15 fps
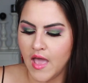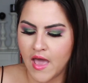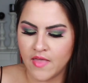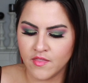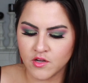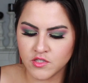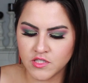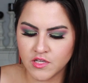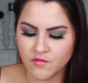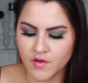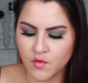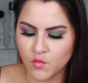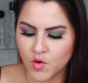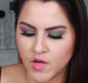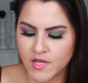And there's
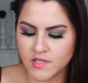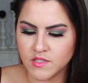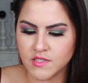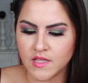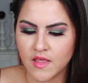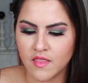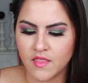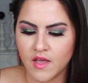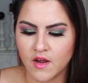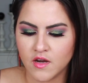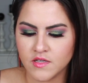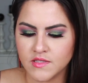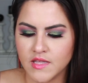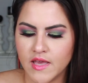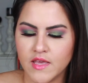different ones that
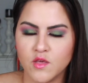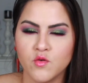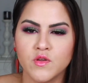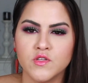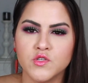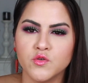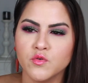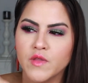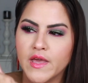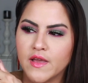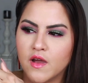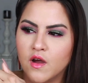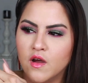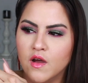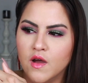there's, like, you can do
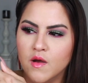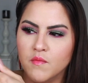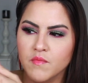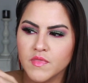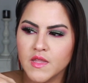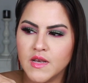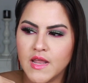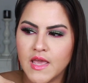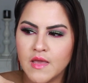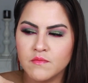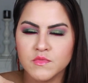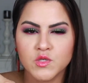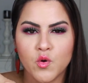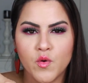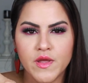like the
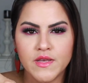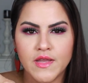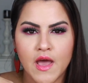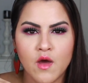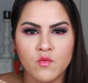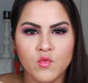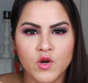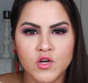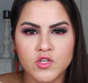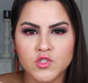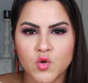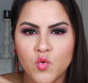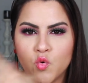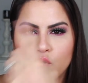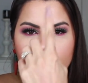names going
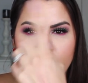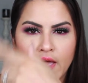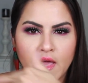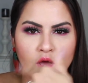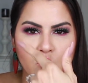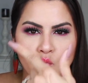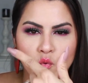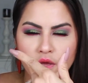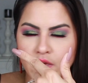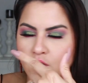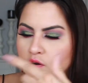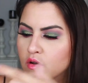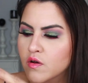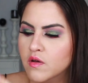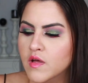downwards or a
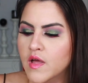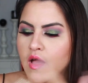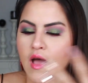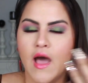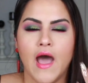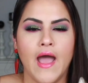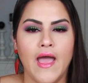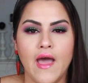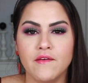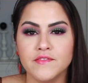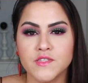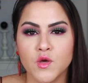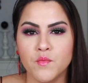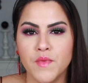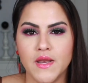wheel. I have
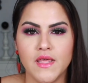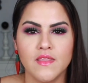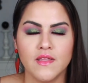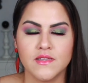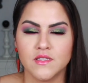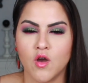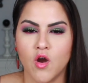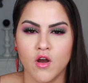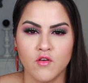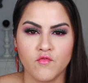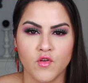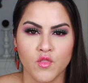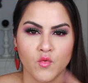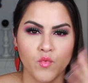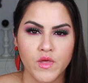so many that it's hard
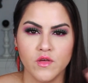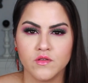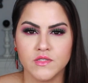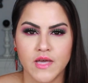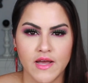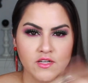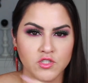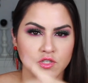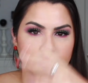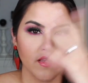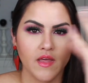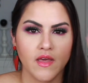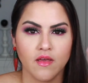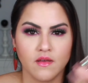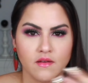for the wheel to actually
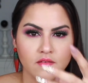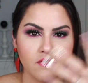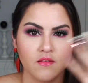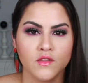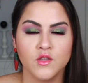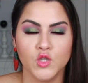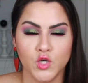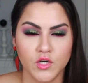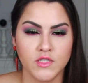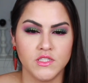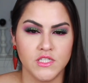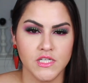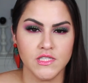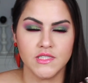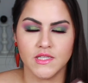like
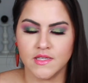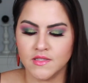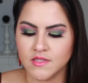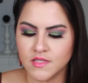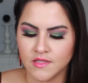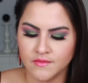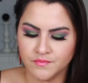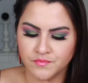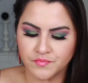look decent.